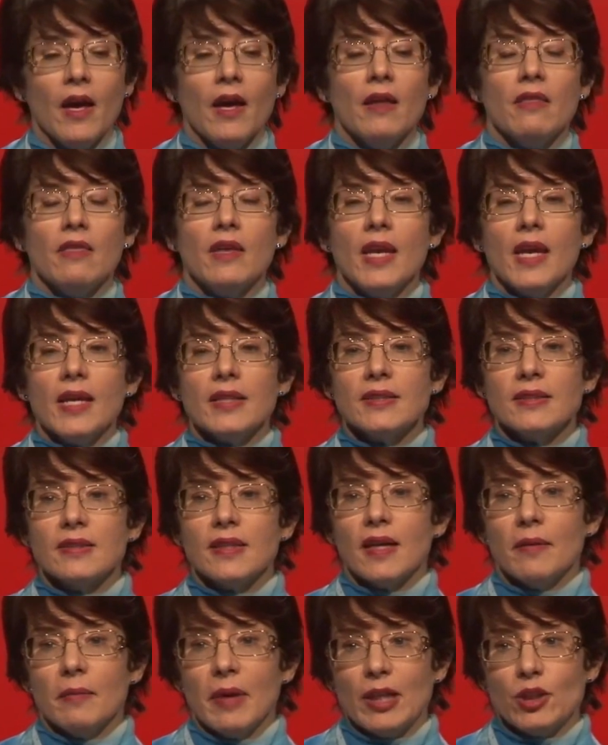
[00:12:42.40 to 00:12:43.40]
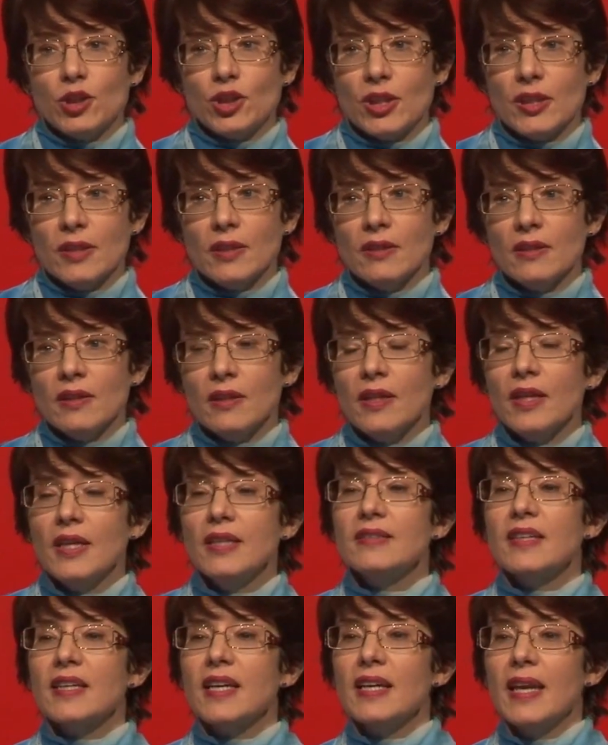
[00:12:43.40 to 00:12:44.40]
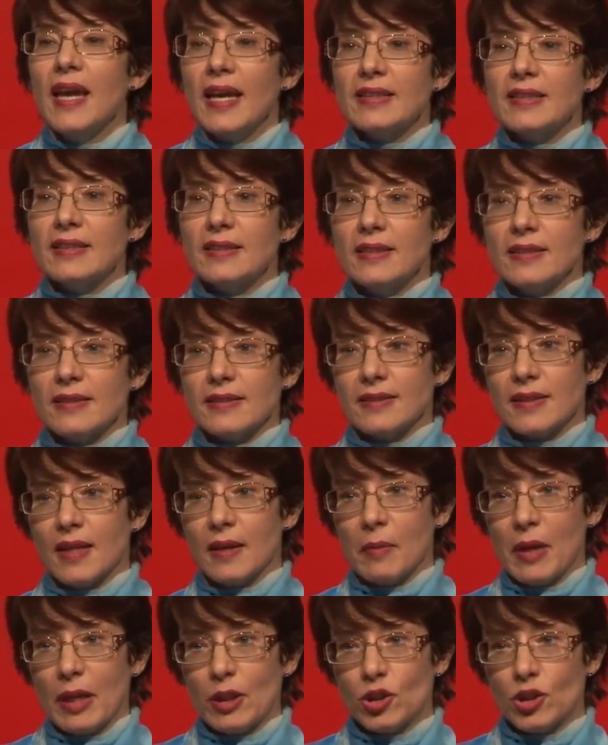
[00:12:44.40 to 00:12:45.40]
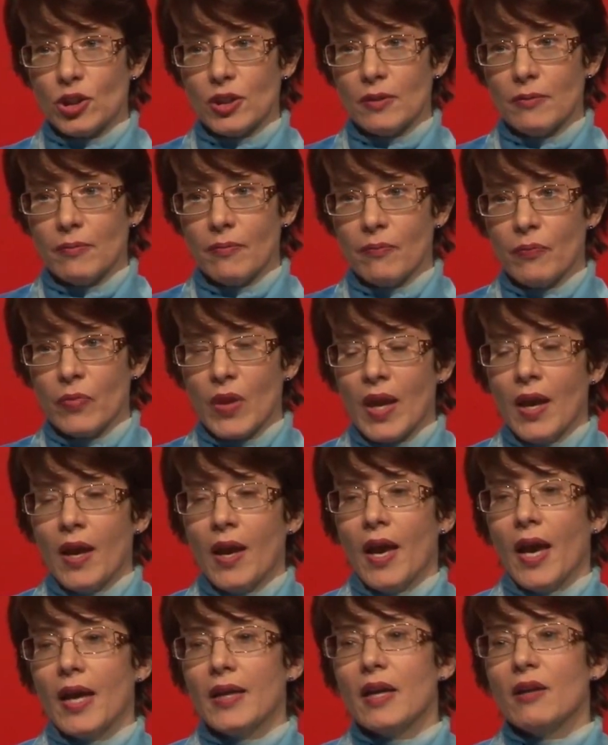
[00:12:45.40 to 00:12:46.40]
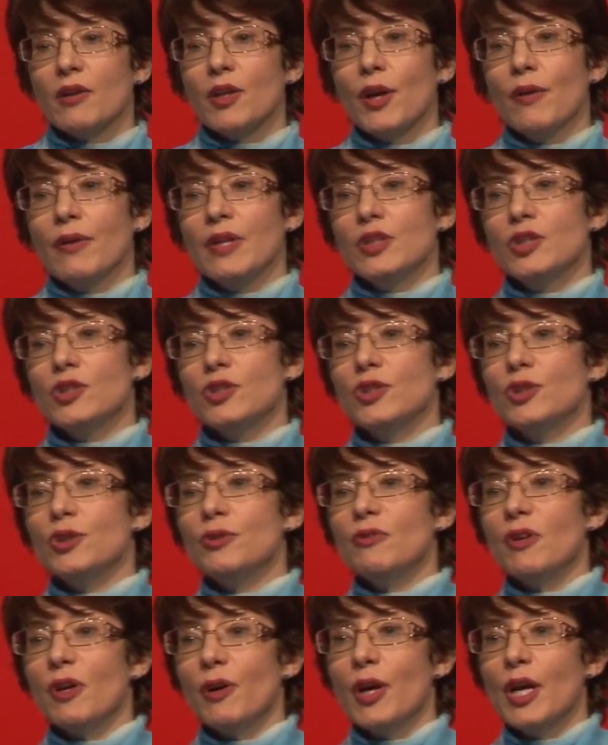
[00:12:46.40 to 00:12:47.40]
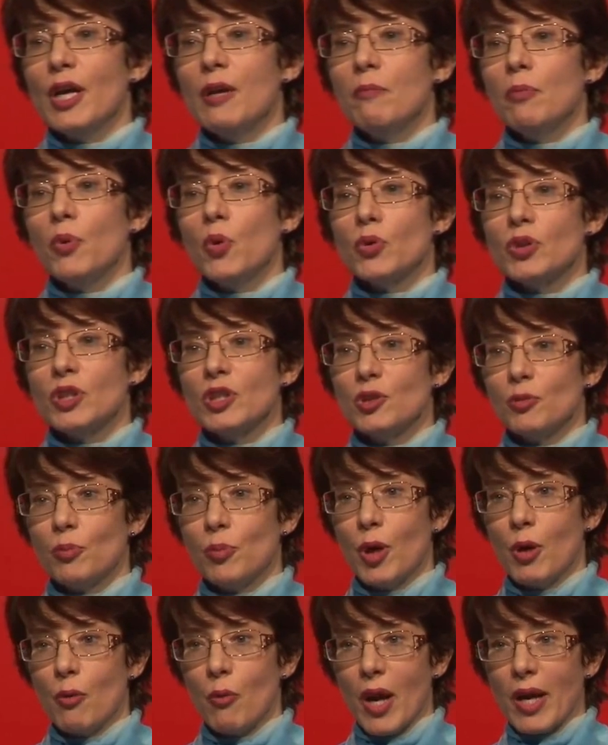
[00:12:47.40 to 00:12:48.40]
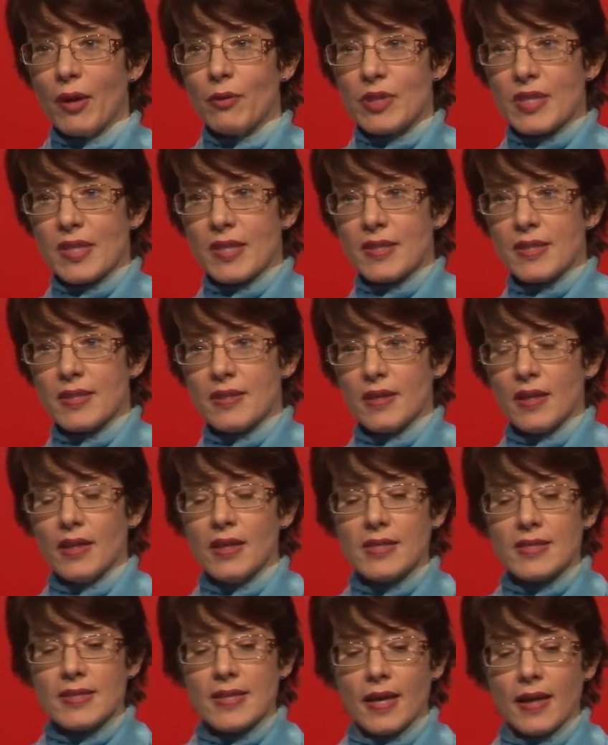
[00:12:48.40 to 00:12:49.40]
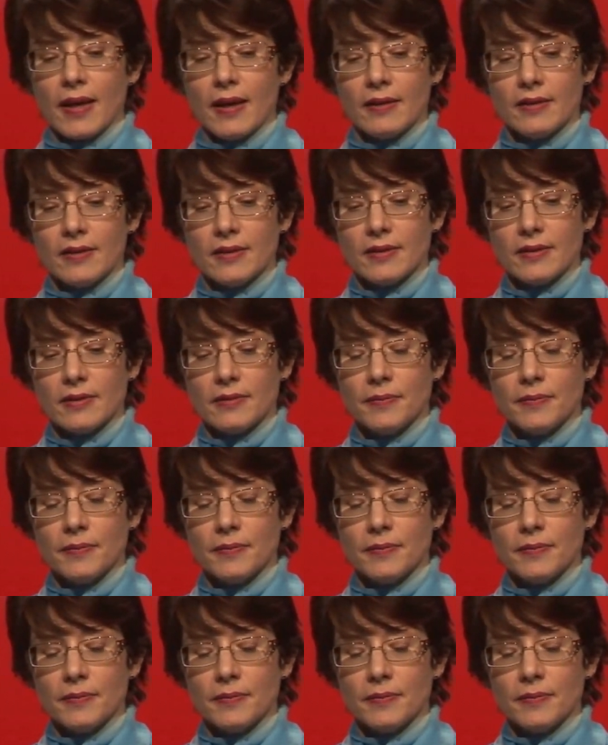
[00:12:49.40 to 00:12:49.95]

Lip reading: The next dimension is a connectedness dimension, and I'll go into two very important prerequisites in a second.